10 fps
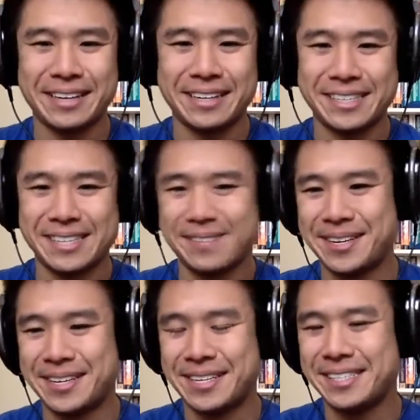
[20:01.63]
because I
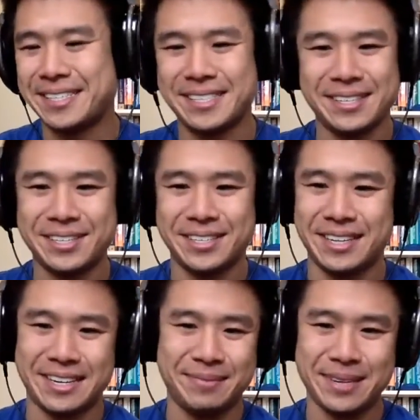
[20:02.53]
mean, he's usually
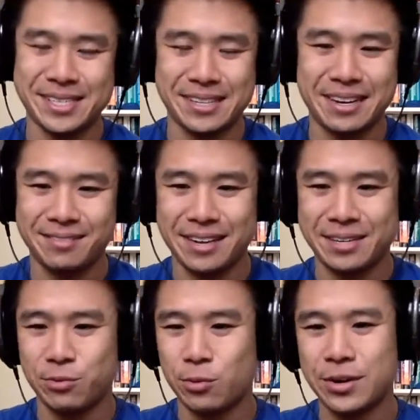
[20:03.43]
like he plays a lot of like
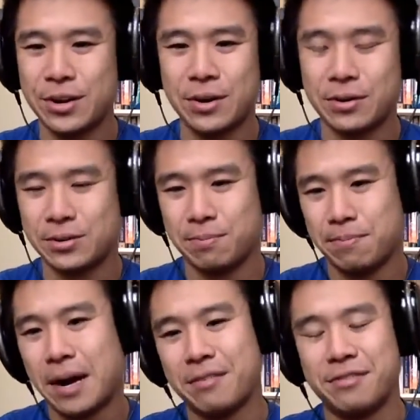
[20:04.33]
one note or
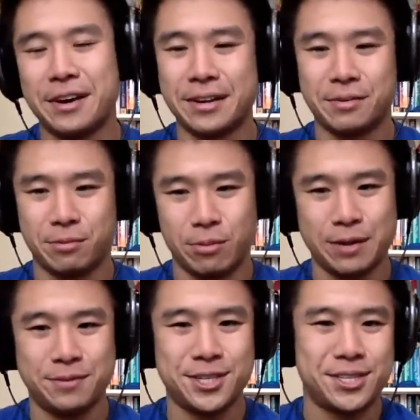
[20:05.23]
monophonic
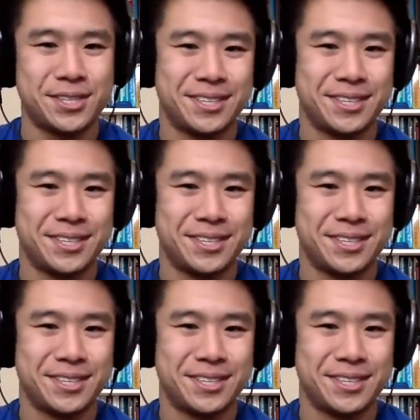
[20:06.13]
riffs.